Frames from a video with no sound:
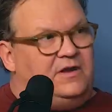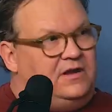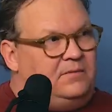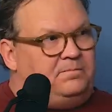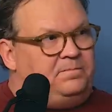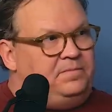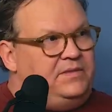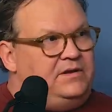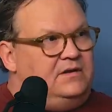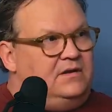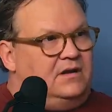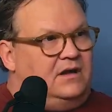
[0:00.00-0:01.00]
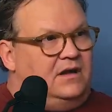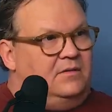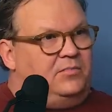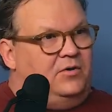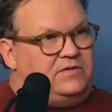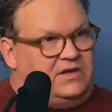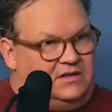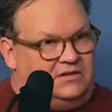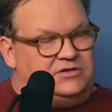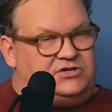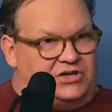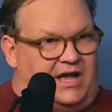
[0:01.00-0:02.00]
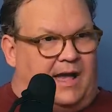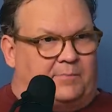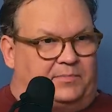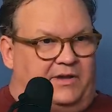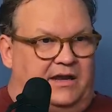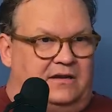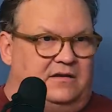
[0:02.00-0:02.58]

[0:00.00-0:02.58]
for him, both in the shop,